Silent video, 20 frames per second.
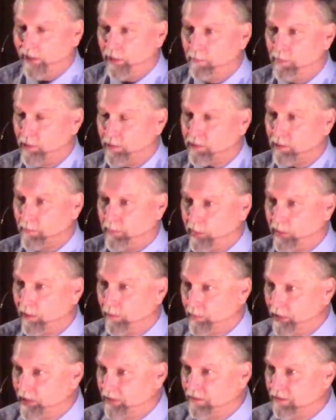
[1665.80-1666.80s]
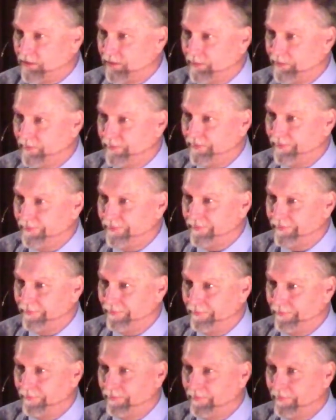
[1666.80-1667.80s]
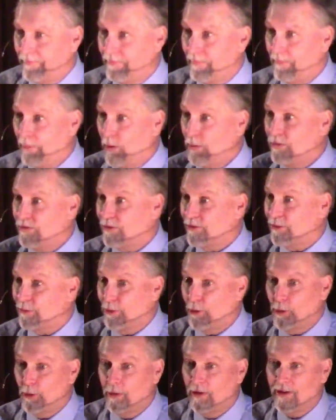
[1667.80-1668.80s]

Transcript: built the pyramids. Moses knew.